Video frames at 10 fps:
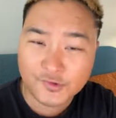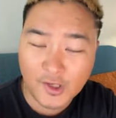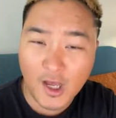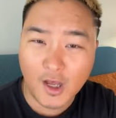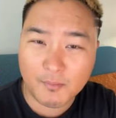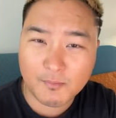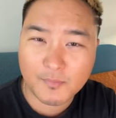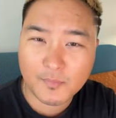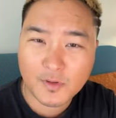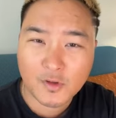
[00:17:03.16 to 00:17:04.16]
Some
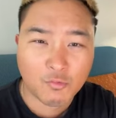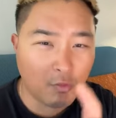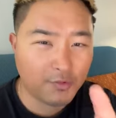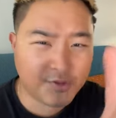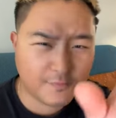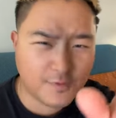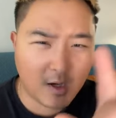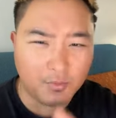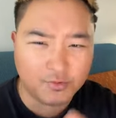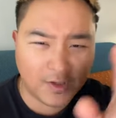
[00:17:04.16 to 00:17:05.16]
will receive
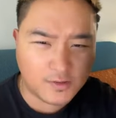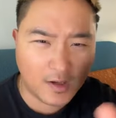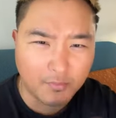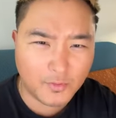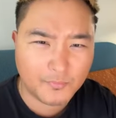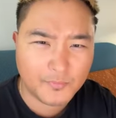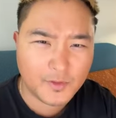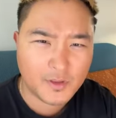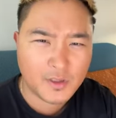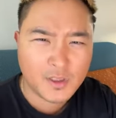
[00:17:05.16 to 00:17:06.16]
double. Say double.
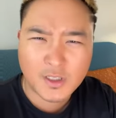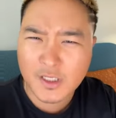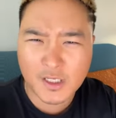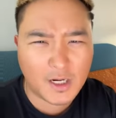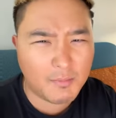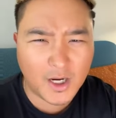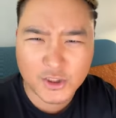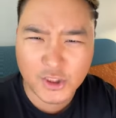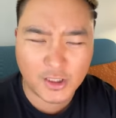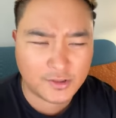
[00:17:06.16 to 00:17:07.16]

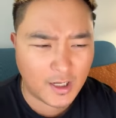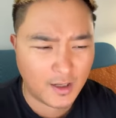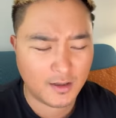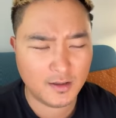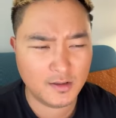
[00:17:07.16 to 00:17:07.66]
Kirabashata.